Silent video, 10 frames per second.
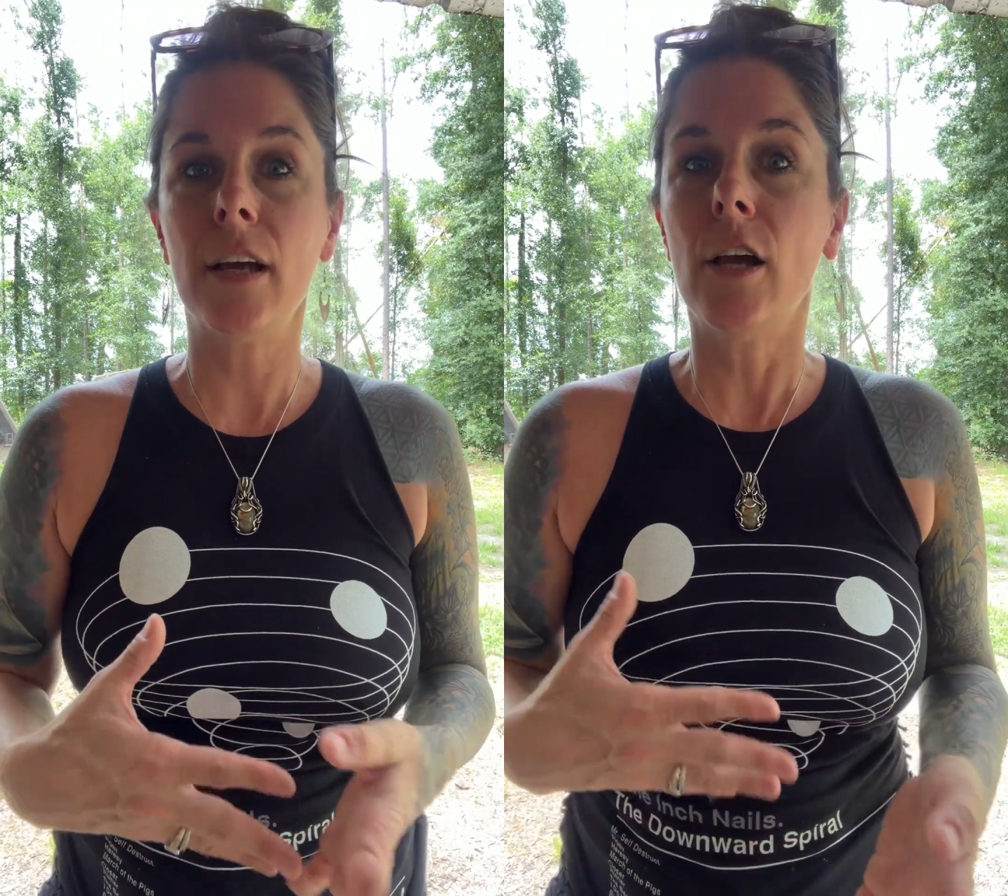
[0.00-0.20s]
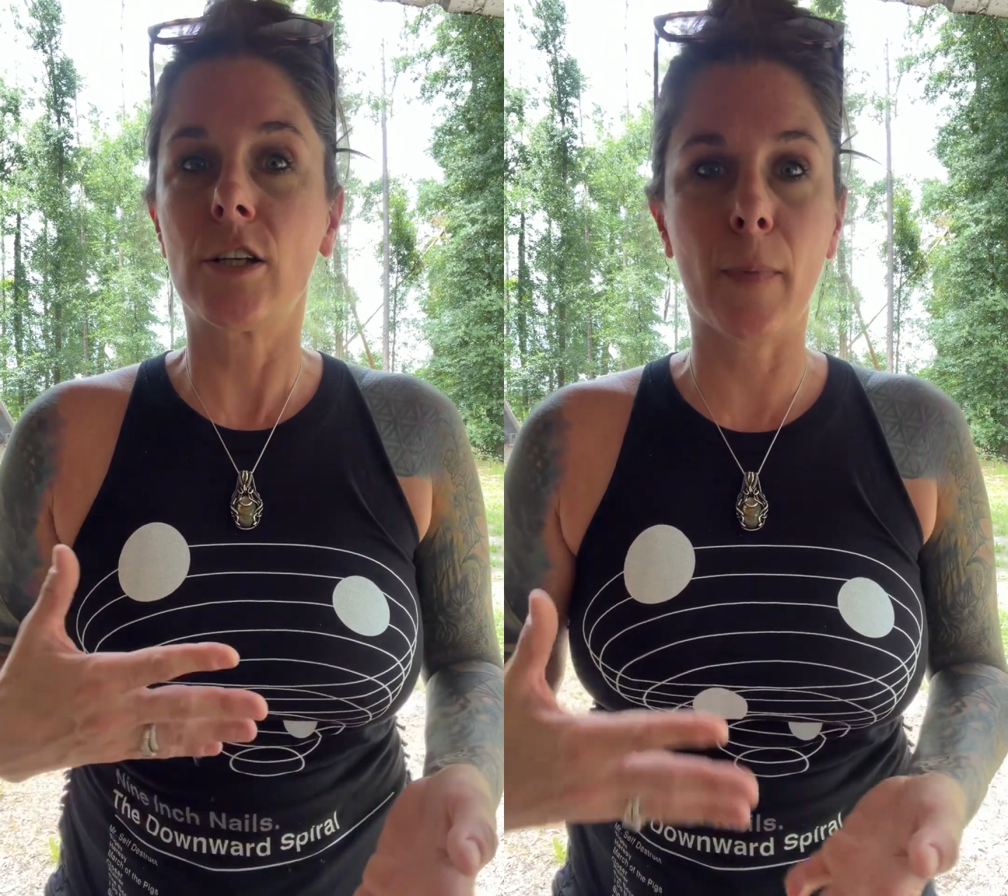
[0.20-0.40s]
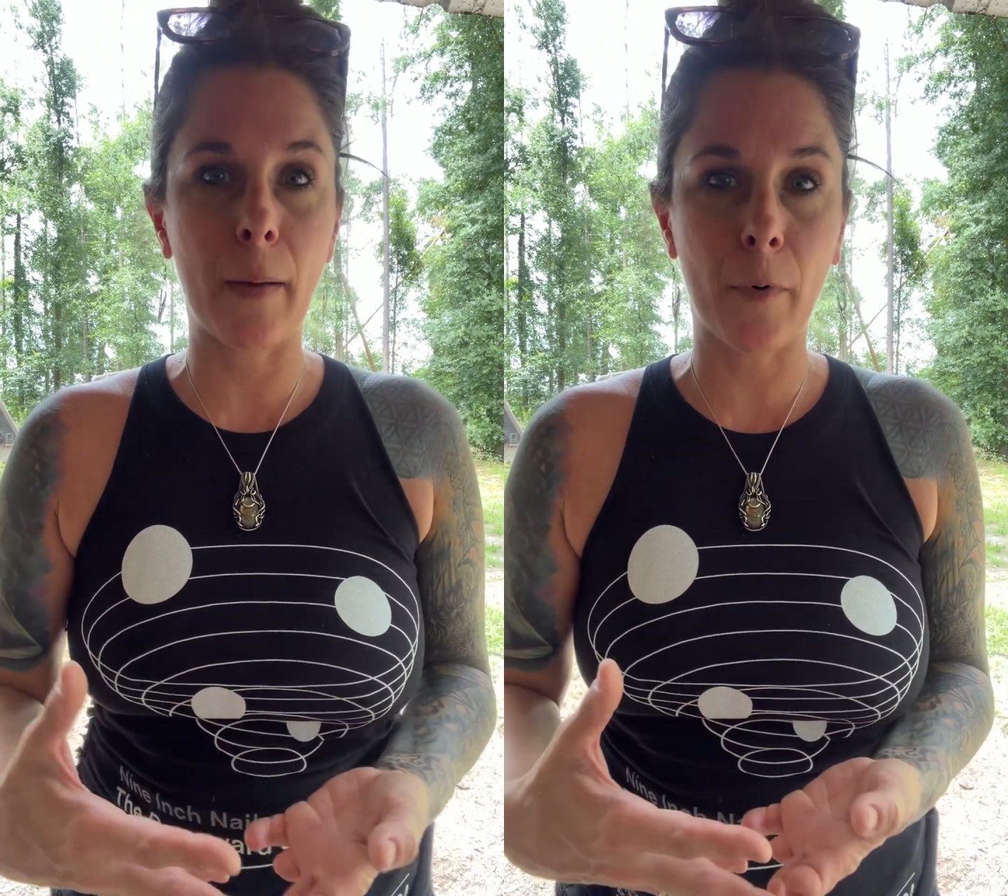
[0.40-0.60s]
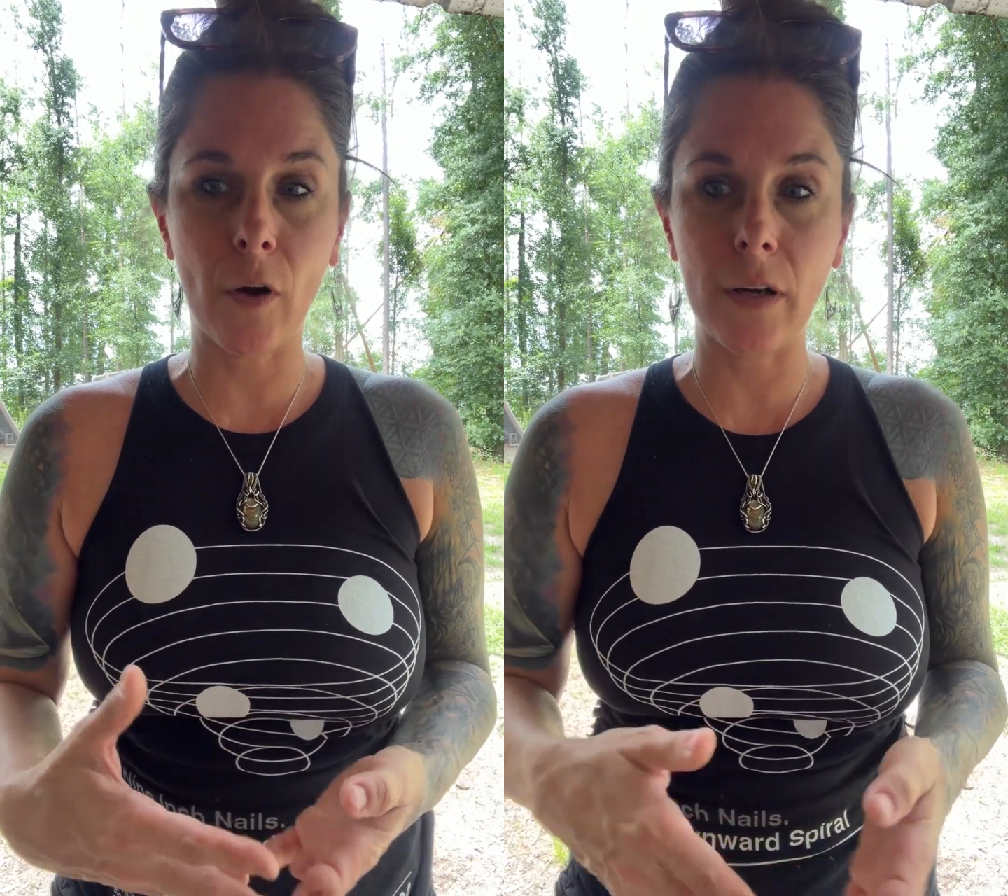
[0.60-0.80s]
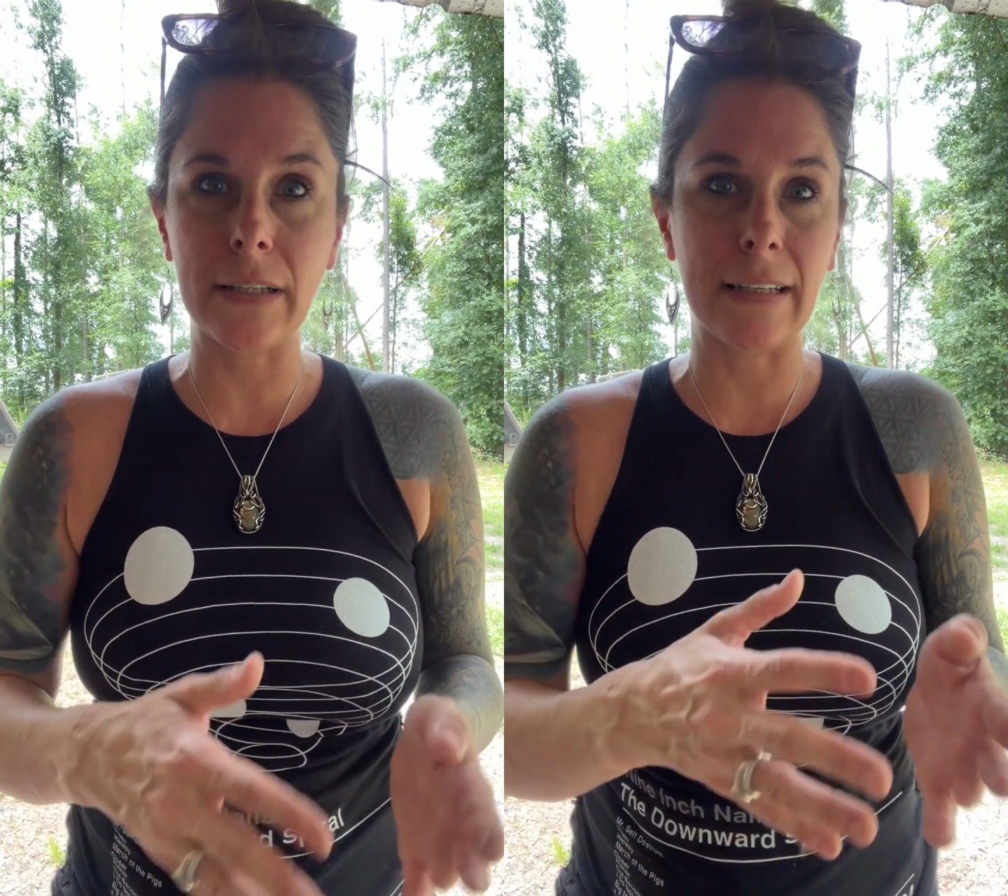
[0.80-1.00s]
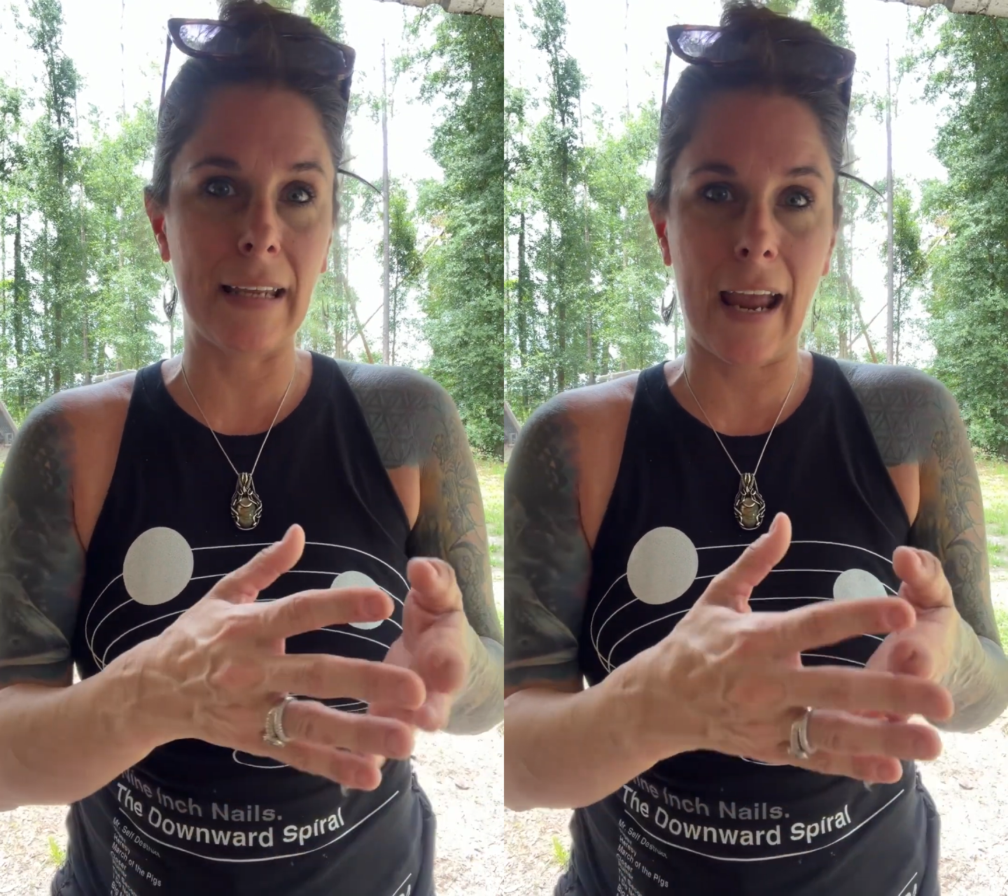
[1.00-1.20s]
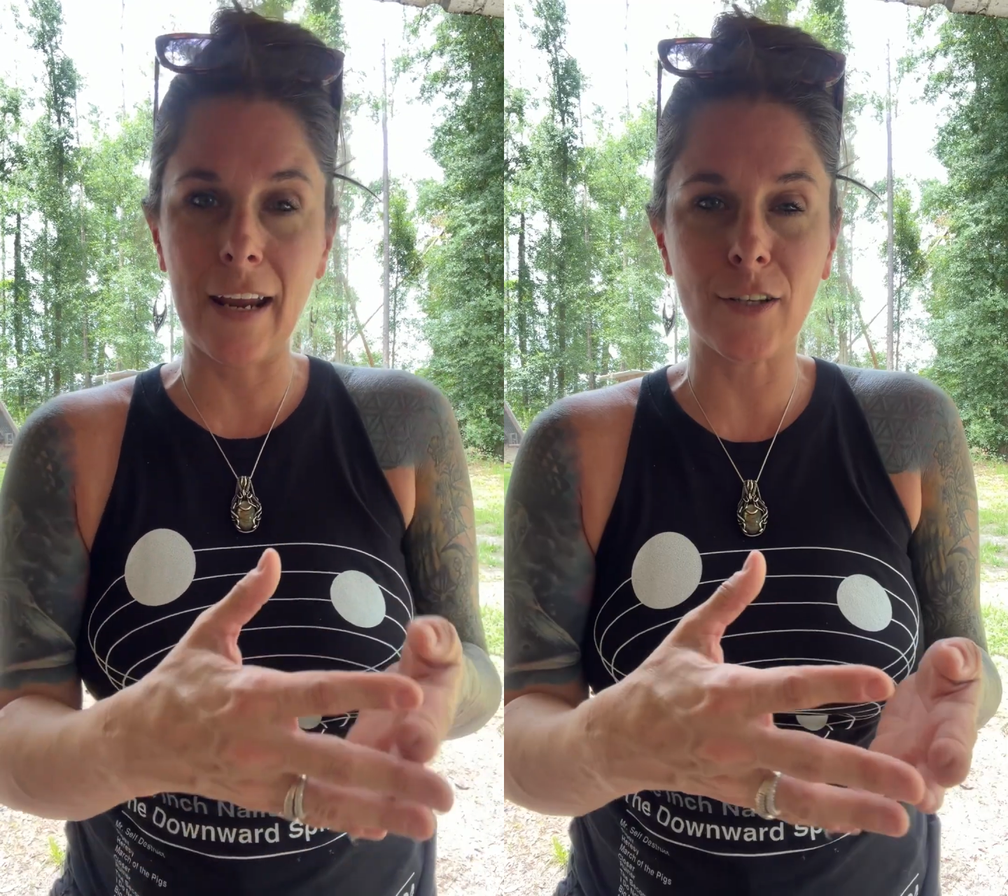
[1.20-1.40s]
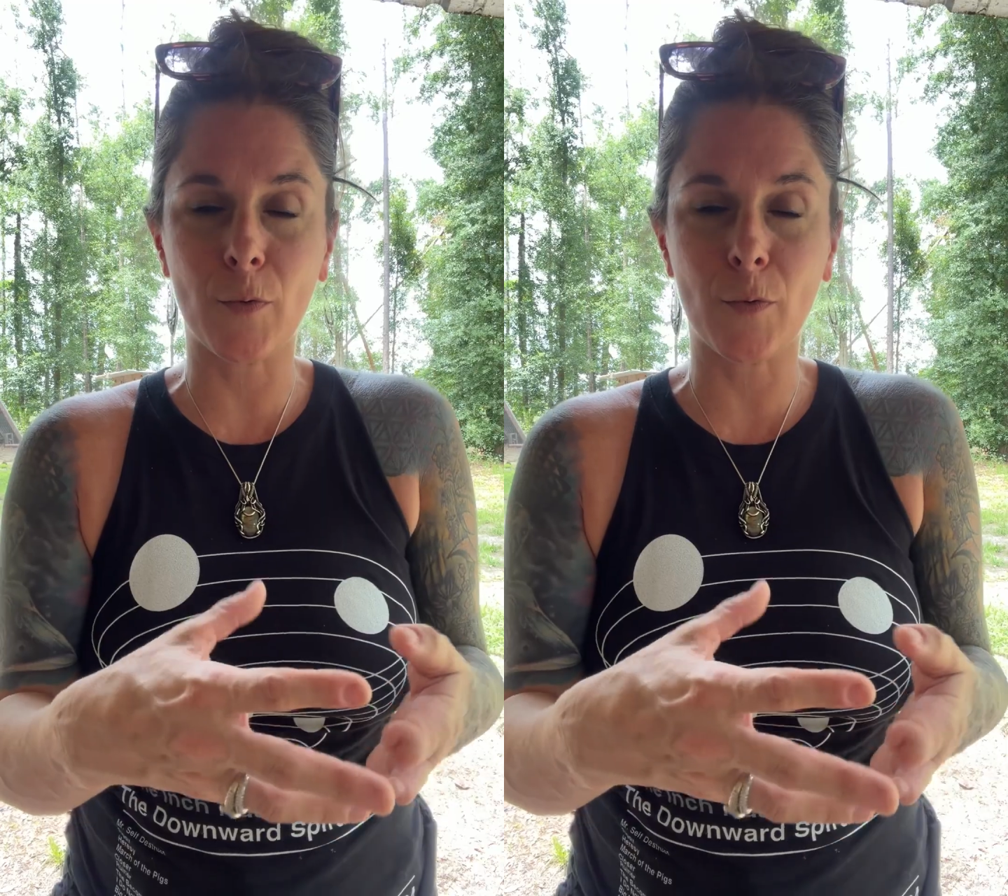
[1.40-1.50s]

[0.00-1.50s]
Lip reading: to my birds in the ages